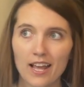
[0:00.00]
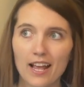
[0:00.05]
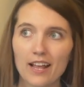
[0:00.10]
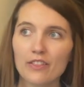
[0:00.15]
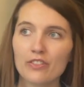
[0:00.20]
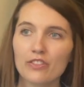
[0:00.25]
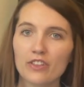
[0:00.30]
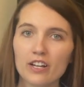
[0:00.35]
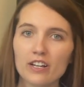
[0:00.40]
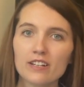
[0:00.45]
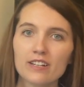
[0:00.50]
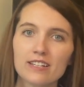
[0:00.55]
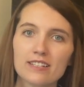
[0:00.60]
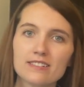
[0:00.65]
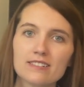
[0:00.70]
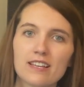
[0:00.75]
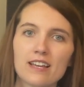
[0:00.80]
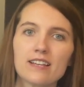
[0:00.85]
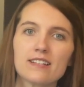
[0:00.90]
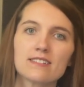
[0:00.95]
and there
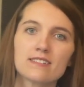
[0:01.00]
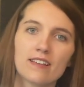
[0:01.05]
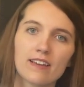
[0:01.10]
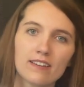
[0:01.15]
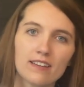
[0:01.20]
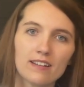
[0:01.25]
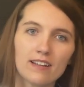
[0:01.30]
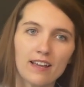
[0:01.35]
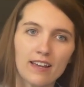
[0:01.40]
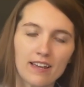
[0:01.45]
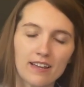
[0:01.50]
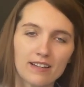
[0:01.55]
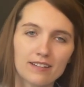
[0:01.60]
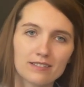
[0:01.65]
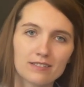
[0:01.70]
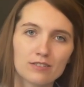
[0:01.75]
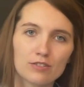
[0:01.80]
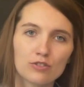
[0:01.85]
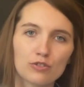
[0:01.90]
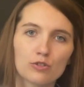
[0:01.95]
is a
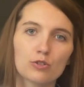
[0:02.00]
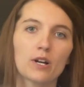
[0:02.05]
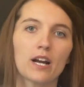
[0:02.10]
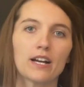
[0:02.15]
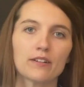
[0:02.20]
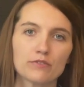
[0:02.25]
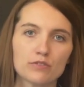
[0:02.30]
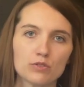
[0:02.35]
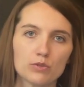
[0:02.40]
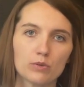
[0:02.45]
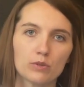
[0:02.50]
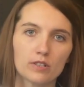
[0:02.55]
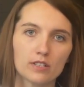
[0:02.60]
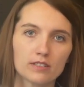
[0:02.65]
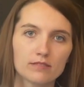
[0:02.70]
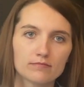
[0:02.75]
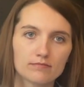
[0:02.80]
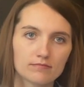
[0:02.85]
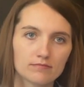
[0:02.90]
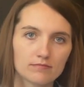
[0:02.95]
secondhand craft
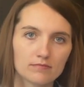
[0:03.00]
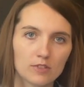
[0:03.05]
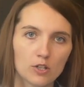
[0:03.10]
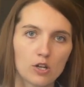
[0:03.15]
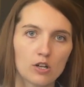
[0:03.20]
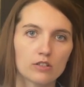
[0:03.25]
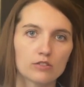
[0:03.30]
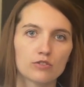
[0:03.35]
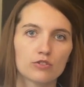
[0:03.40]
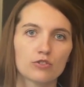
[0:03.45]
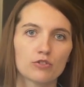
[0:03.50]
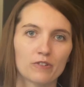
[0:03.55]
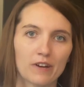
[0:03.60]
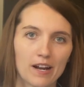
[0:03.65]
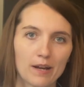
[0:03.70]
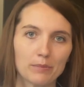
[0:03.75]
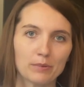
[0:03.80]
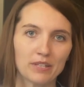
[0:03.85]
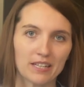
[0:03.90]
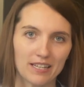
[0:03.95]
store called
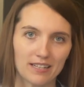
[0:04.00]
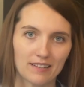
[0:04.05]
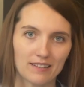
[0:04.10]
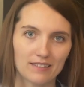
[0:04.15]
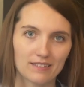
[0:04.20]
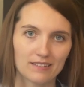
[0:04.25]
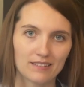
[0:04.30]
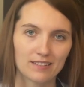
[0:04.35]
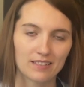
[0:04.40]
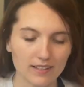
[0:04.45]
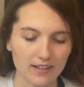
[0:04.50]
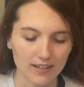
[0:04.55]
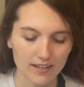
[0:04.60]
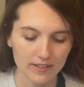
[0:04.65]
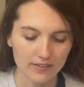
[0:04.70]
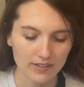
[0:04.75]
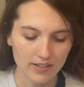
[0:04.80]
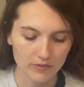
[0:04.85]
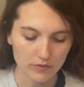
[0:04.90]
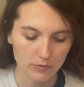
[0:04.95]
Scraplanta, and I
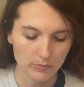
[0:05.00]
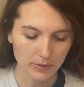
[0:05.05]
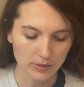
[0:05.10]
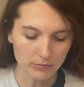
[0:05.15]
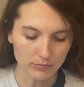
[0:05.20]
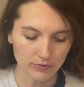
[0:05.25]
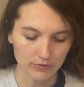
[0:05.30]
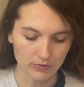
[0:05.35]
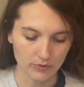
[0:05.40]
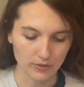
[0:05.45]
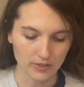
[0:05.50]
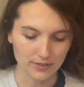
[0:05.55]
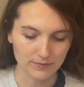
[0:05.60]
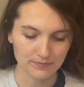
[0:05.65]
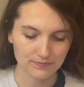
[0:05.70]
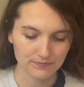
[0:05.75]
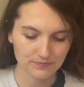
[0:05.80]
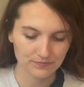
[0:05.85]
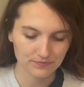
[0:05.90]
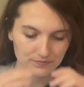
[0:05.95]
had never been before.
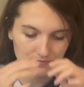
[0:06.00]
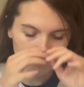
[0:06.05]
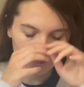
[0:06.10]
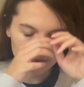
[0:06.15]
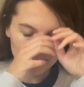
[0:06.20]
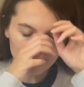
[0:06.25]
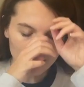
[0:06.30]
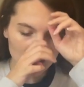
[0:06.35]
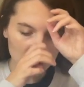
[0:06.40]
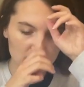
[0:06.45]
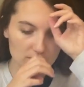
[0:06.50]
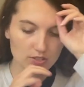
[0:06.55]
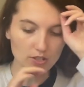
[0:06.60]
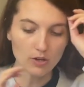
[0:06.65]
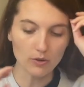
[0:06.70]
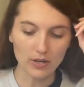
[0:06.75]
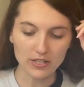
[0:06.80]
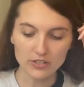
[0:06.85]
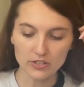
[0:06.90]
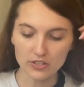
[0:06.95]

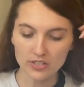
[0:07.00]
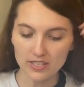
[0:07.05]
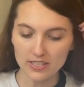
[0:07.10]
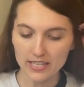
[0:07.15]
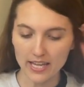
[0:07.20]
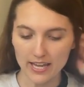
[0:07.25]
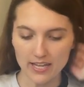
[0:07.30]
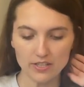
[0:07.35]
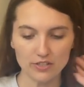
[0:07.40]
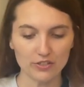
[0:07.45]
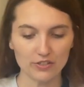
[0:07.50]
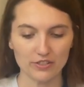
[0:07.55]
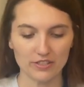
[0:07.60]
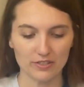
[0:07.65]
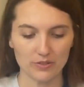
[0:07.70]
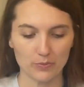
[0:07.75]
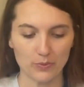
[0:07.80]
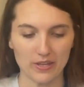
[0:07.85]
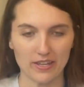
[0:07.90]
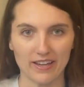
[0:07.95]
So I took a gander
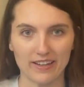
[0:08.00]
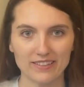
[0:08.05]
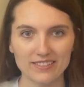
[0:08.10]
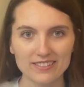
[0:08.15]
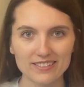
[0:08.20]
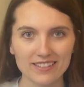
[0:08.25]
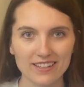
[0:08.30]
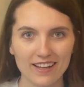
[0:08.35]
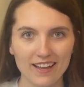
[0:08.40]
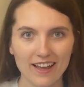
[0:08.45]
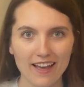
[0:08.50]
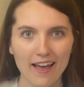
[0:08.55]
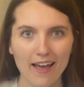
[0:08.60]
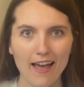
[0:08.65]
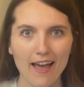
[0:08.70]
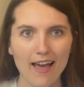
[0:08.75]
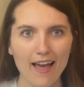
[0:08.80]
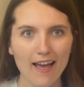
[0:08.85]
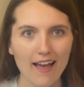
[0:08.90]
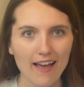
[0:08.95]
this weekend,
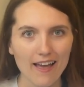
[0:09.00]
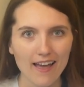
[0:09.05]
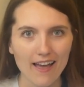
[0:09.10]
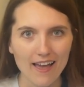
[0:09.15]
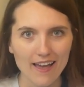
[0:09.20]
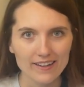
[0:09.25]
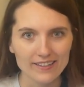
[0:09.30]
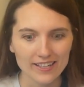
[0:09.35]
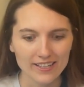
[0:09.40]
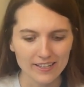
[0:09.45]
and